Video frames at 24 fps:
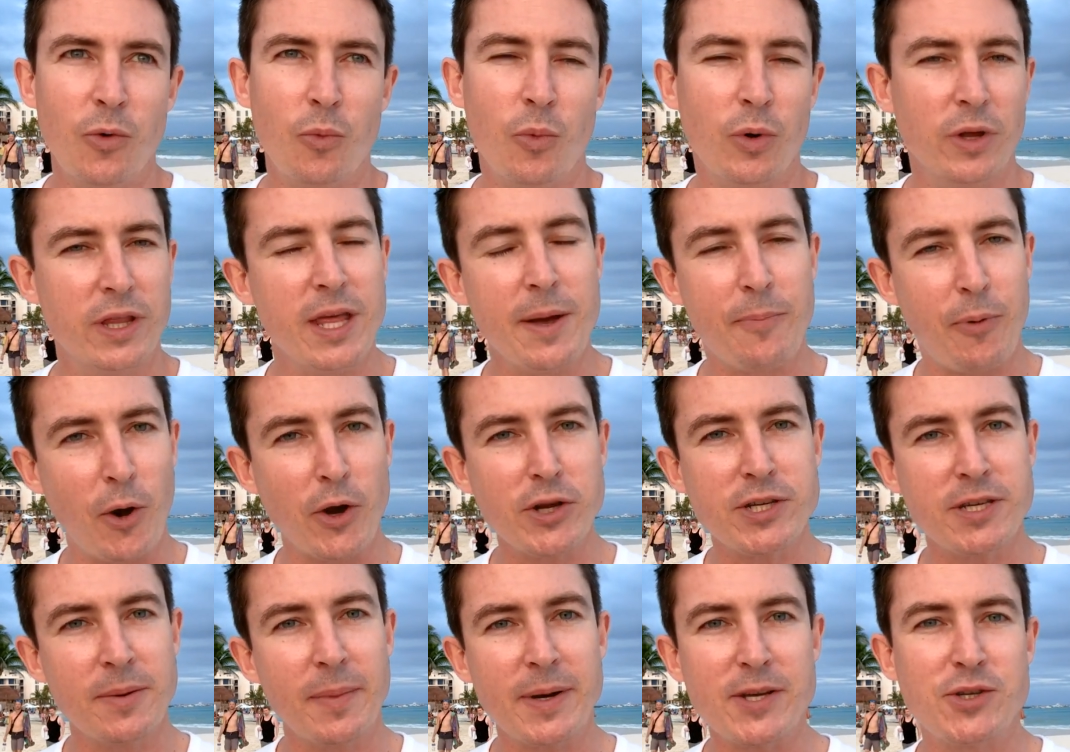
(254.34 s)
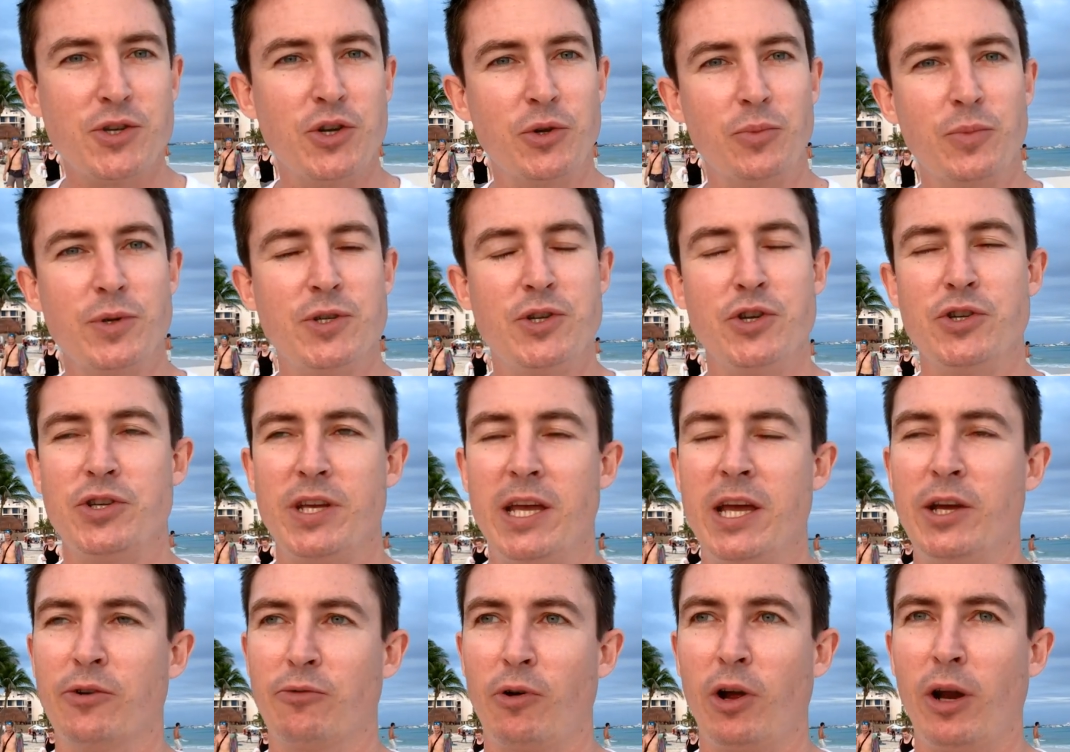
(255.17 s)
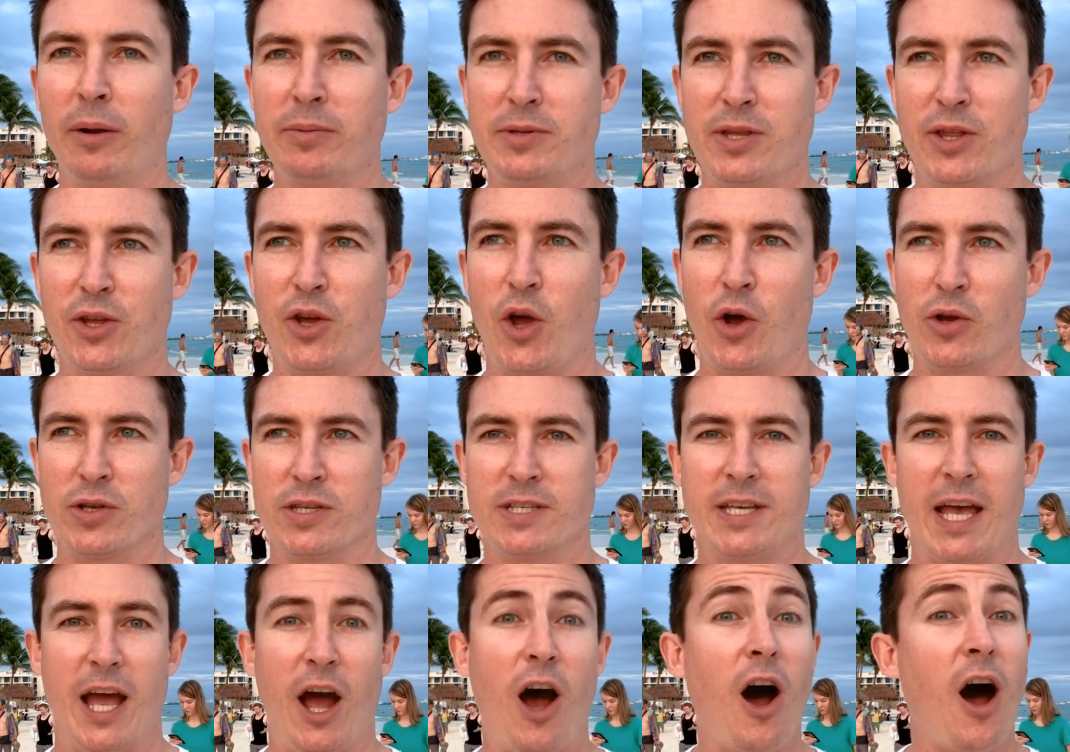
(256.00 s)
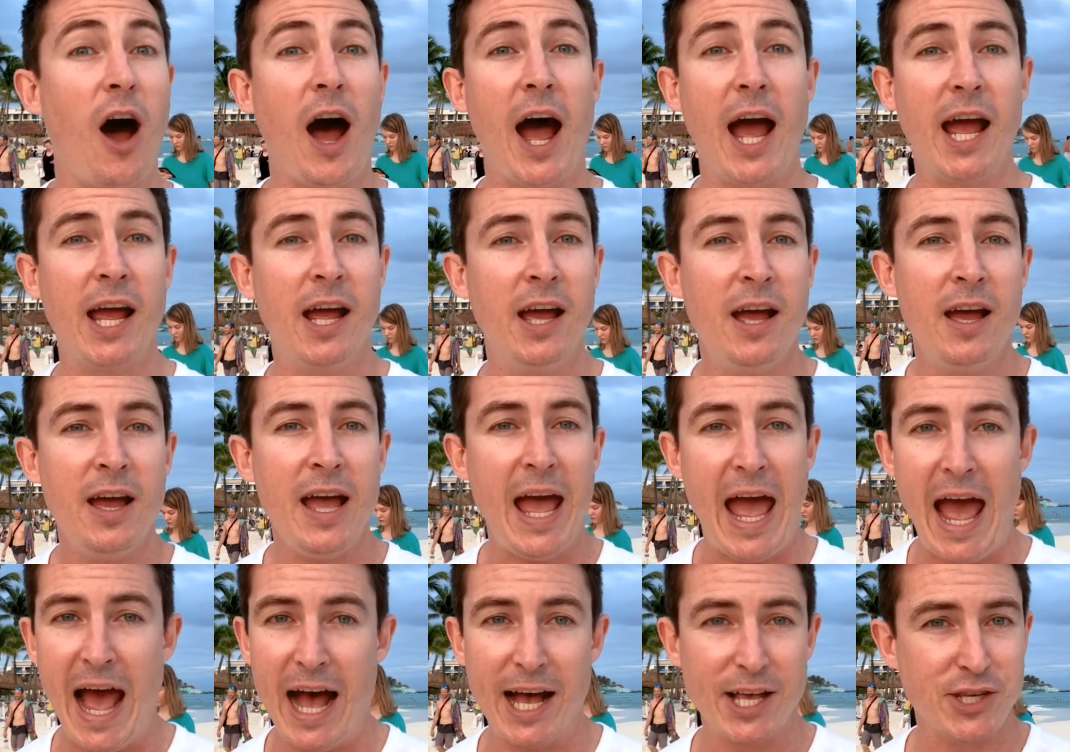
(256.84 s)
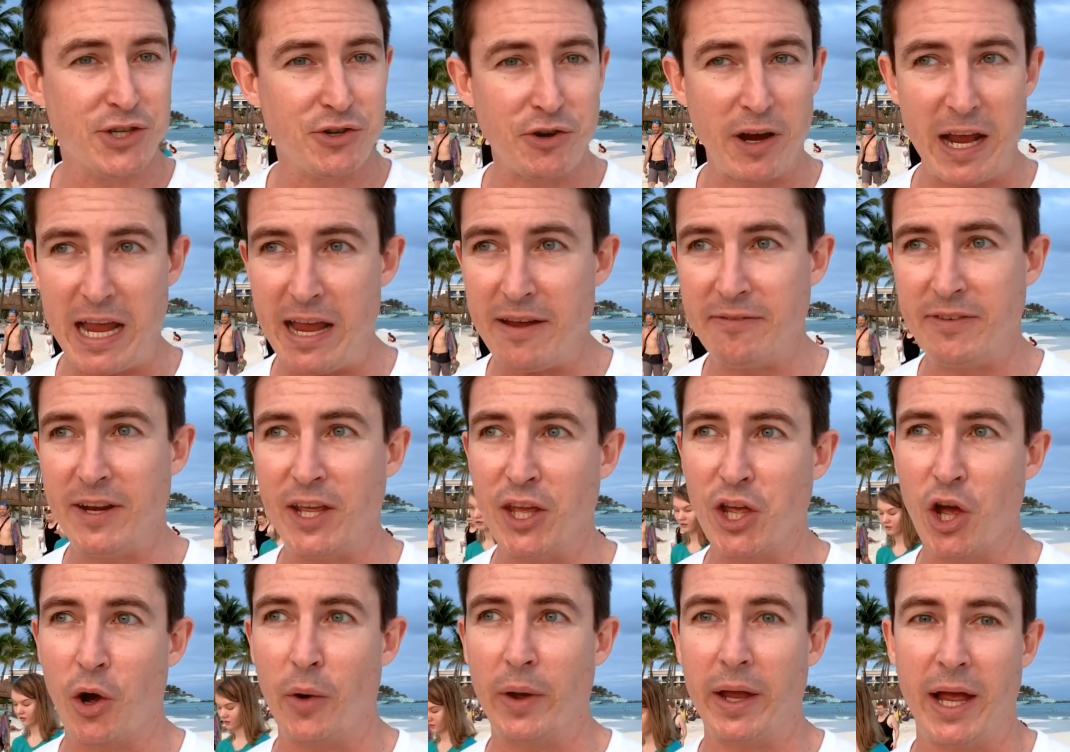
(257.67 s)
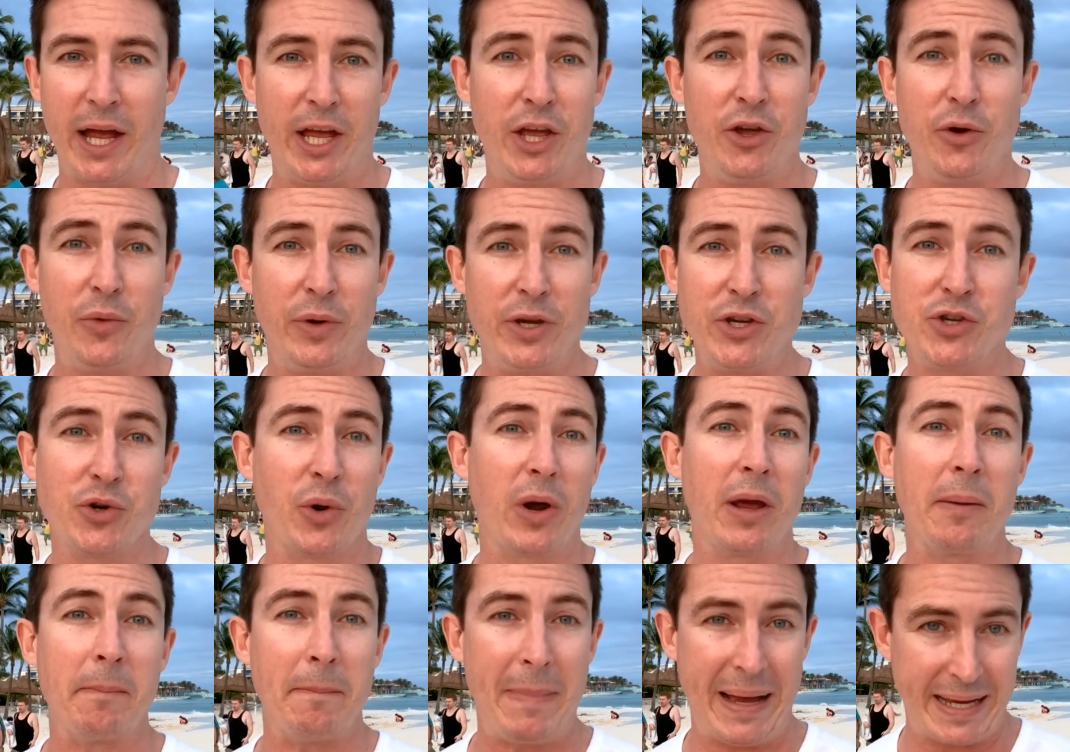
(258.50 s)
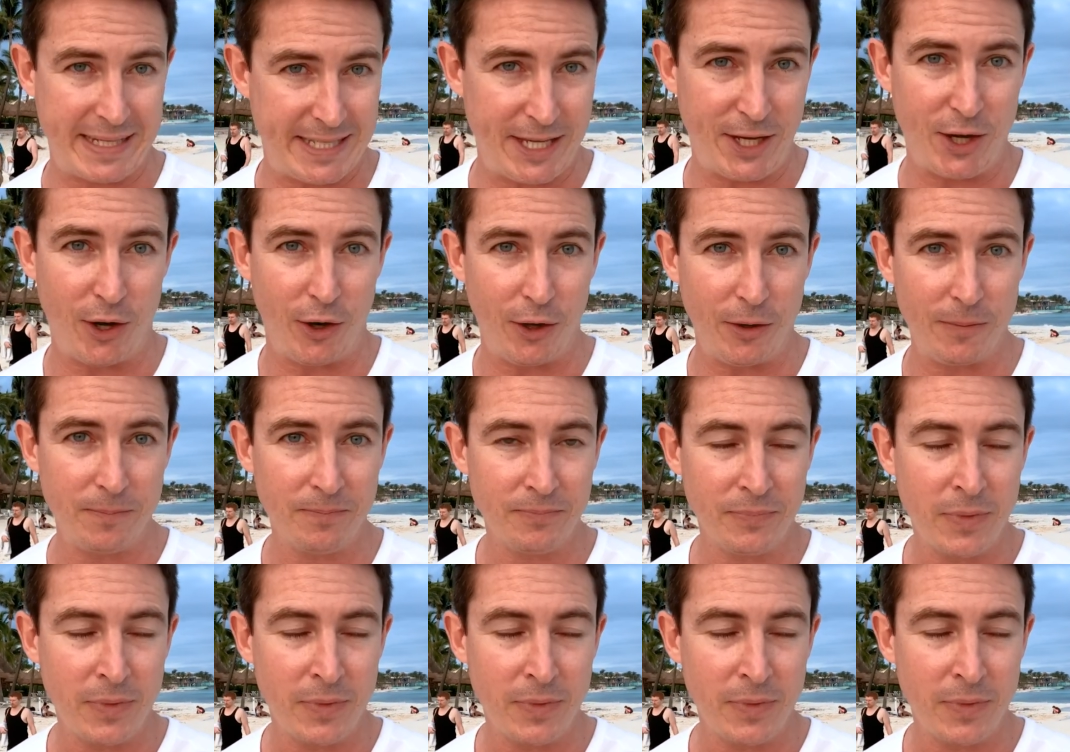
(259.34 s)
Well, the approach that my student was using, he'd roll up to the girls and say, hi, how's your evening going? Are you enjoying Mexico?